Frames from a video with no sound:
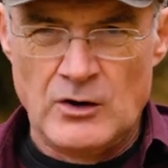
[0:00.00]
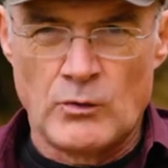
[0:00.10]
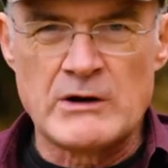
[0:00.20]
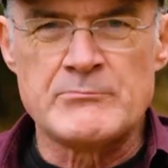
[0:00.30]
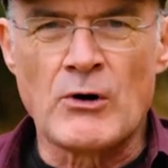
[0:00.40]

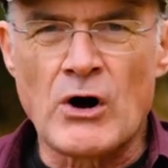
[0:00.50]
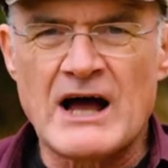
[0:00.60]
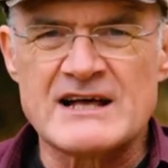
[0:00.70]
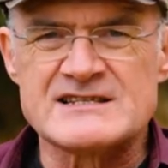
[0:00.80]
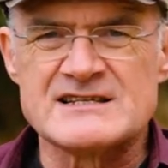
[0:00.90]
When
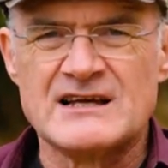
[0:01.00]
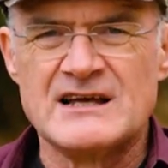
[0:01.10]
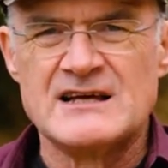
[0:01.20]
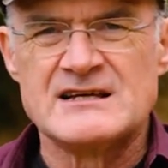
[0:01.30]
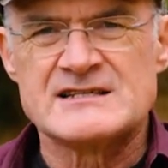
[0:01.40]
Boaz
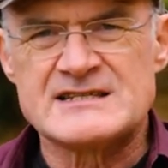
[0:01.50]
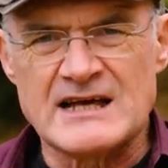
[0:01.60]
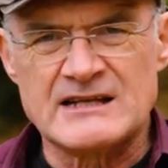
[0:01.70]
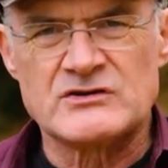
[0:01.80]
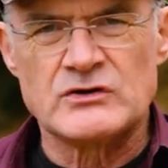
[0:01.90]

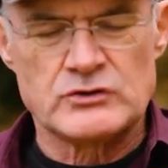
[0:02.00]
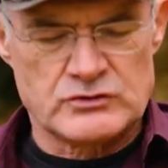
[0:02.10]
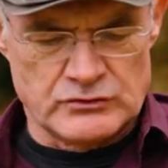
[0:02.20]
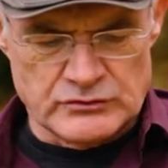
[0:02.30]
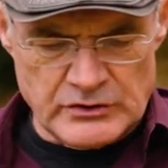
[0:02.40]
said
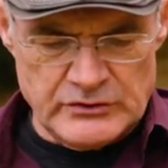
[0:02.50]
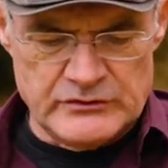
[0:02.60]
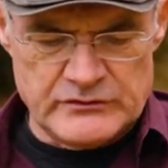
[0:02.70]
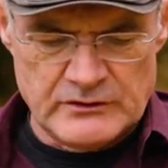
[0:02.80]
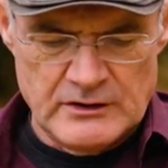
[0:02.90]
to Ruth,